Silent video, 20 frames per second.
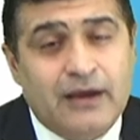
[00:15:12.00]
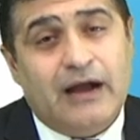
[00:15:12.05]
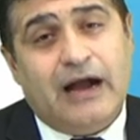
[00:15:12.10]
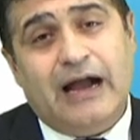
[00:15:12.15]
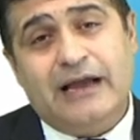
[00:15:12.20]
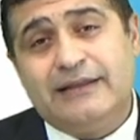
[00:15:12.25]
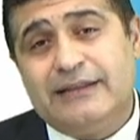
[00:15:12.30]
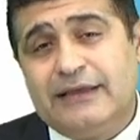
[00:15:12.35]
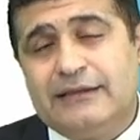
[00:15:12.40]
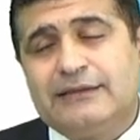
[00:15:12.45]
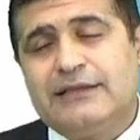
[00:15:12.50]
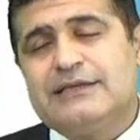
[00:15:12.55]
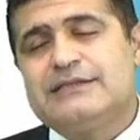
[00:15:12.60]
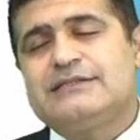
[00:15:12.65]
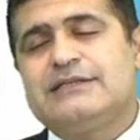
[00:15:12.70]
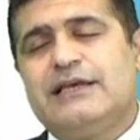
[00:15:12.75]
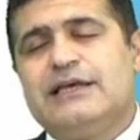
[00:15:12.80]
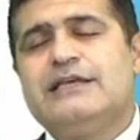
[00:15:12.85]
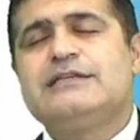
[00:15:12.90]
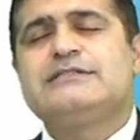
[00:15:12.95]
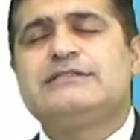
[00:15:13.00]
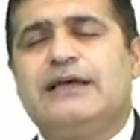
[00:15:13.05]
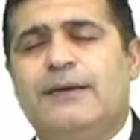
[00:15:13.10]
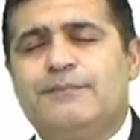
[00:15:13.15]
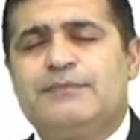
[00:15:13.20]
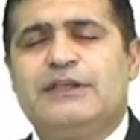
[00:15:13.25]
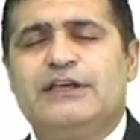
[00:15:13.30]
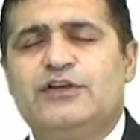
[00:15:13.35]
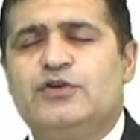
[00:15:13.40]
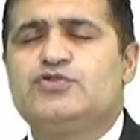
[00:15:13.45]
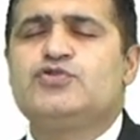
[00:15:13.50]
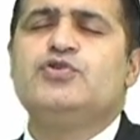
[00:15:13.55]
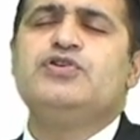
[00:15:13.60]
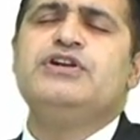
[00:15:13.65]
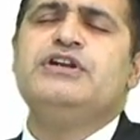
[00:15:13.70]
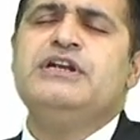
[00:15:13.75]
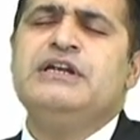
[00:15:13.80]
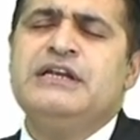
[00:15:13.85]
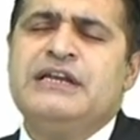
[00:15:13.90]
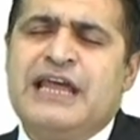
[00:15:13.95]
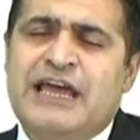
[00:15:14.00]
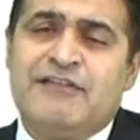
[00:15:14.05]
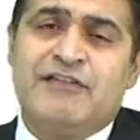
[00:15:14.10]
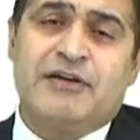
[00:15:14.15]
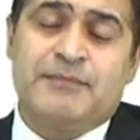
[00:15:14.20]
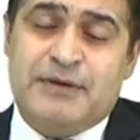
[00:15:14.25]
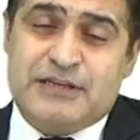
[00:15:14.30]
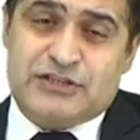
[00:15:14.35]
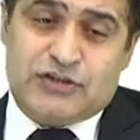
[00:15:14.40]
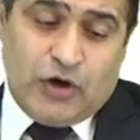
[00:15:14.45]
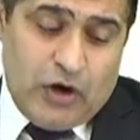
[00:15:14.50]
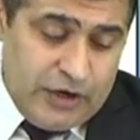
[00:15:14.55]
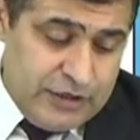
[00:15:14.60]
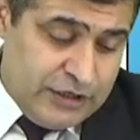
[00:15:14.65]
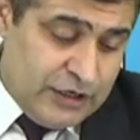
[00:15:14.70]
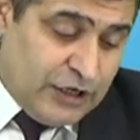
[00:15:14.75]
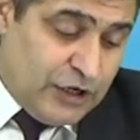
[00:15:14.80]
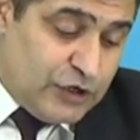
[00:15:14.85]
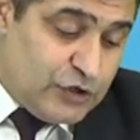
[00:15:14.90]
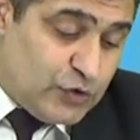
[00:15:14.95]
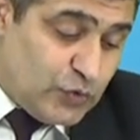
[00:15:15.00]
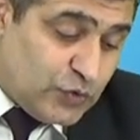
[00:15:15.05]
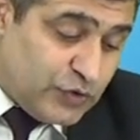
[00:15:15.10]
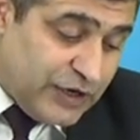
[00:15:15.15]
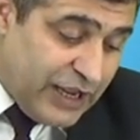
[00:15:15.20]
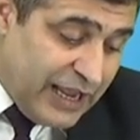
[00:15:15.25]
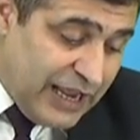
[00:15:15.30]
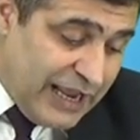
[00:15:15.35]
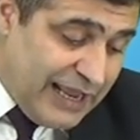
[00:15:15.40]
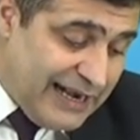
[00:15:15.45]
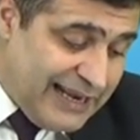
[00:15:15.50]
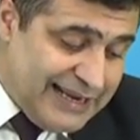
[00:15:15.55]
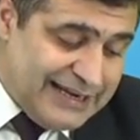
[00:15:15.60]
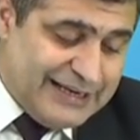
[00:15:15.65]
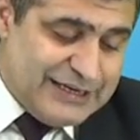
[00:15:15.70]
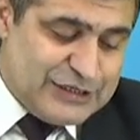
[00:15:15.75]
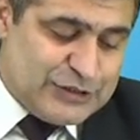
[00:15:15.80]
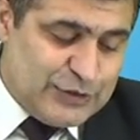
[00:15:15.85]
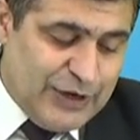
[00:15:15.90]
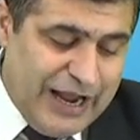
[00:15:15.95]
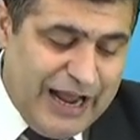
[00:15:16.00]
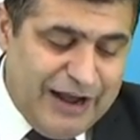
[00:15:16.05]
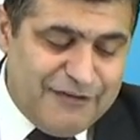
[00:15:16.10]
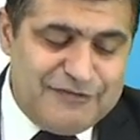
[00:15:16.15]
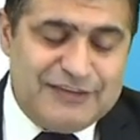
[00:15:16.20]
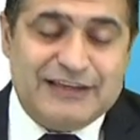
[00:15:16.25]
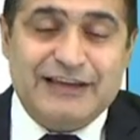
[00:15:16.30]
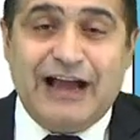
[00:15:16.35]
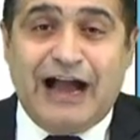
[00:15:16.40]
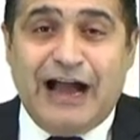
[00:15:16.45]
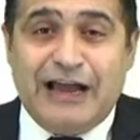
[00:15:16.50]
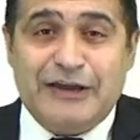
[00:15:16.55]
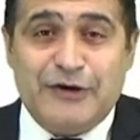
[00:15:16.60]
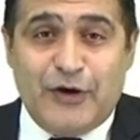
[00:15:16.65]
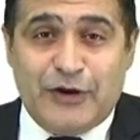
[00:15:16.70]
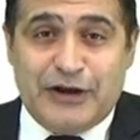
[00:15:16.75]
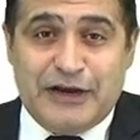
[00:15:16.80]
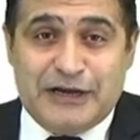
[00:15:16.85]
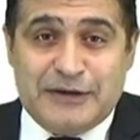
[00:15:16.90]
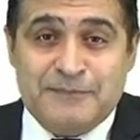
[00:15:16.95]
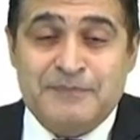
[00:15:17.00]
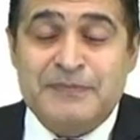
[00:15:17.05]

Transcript: I think this is something you should never miss on. You really need to have the eye on it,